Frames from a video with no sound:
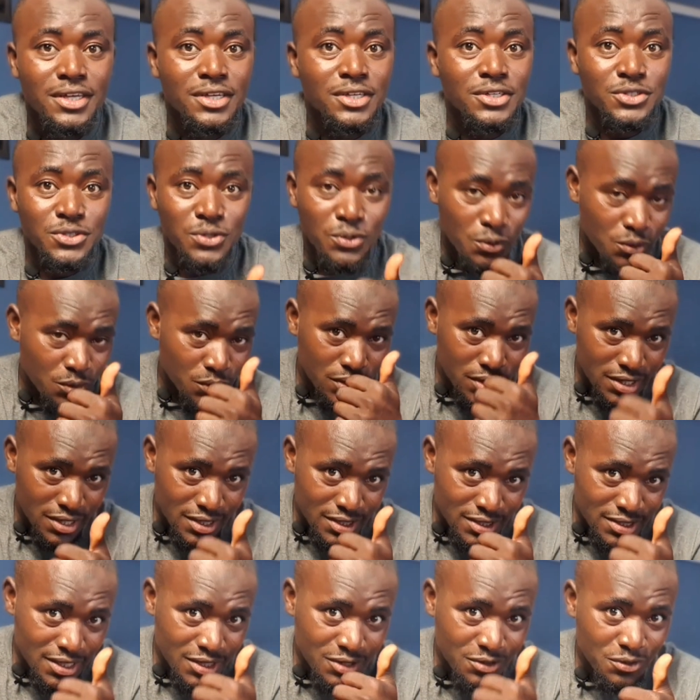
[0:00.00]
So
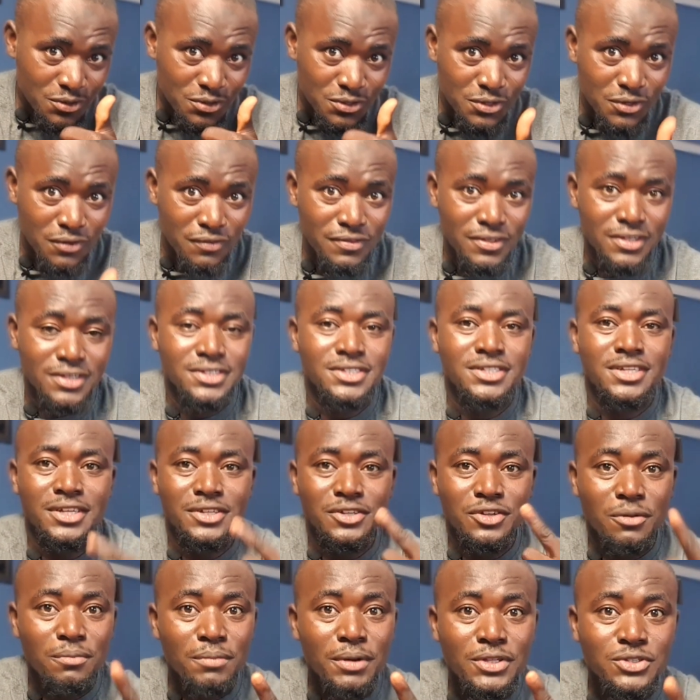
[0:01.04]
take note of this.
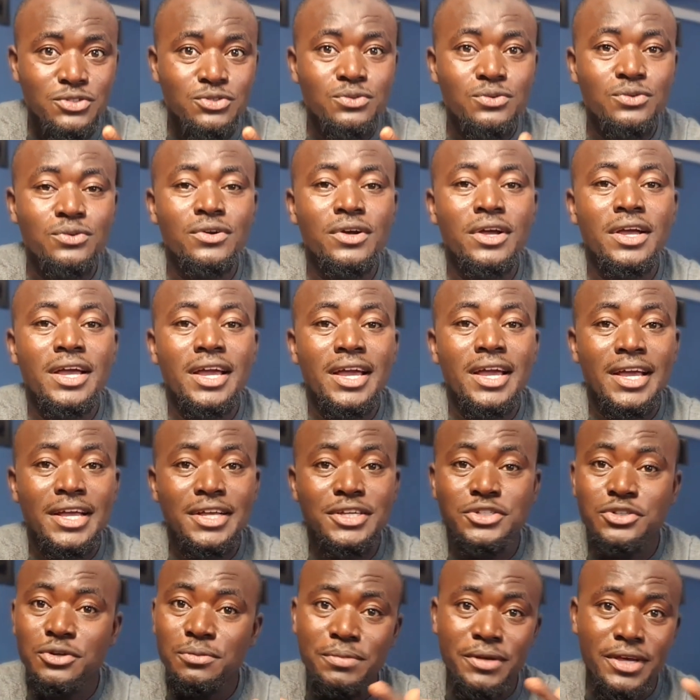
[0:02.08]
Number two
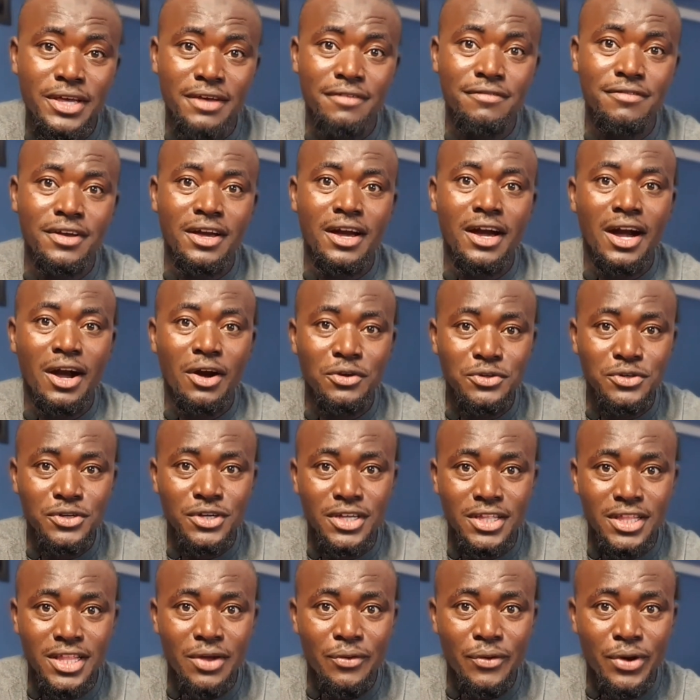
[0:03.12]
is your behavior, how you
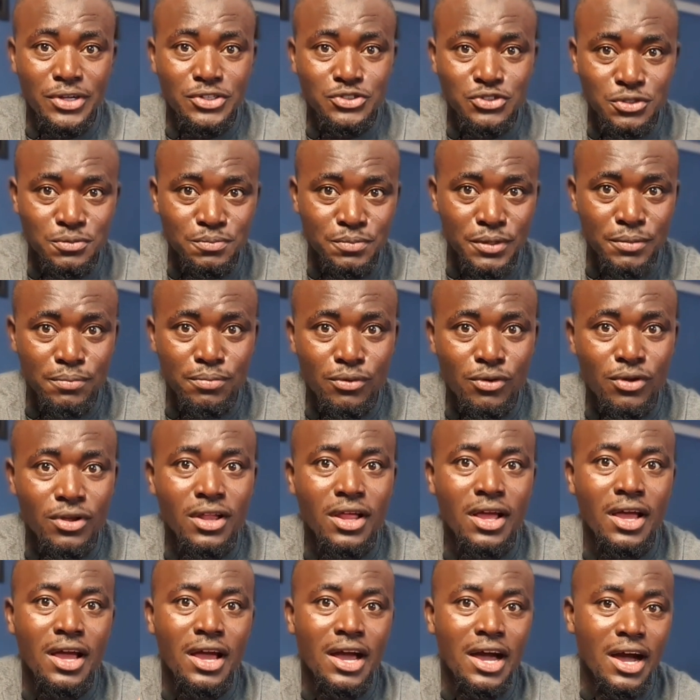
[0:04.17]
interact with people,
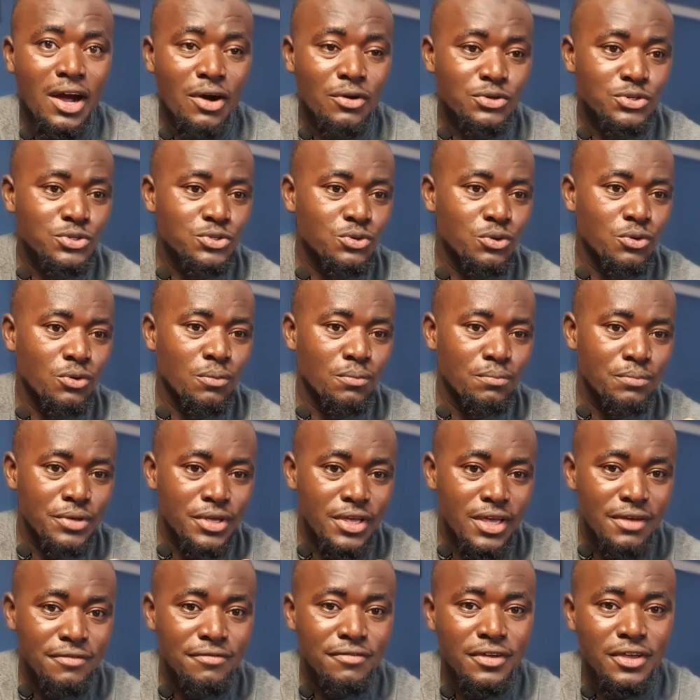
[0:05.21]
how you
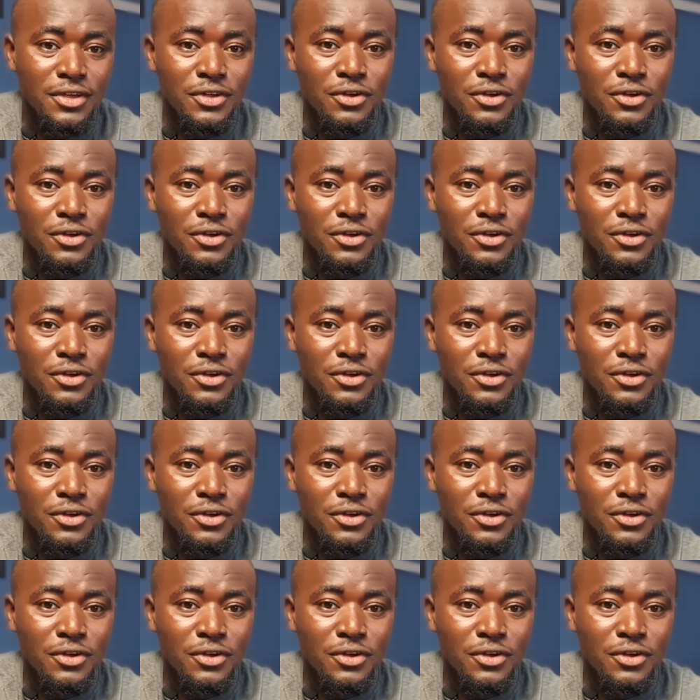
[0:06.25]
behave,